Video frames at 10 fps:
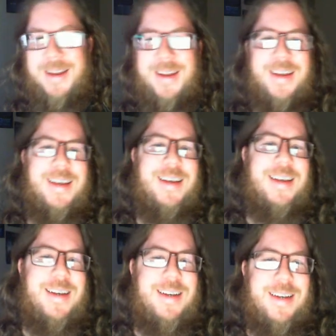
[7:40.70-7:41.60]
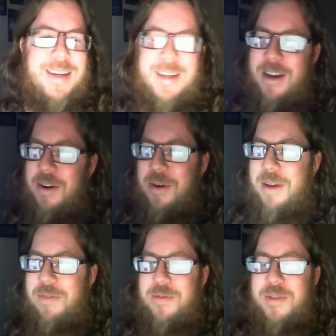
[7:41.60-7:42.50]
you know,
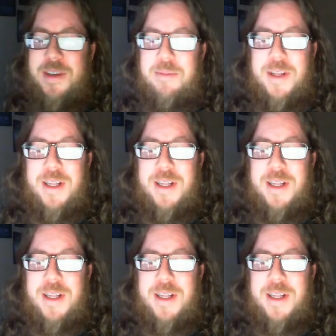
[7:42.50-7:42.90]
if something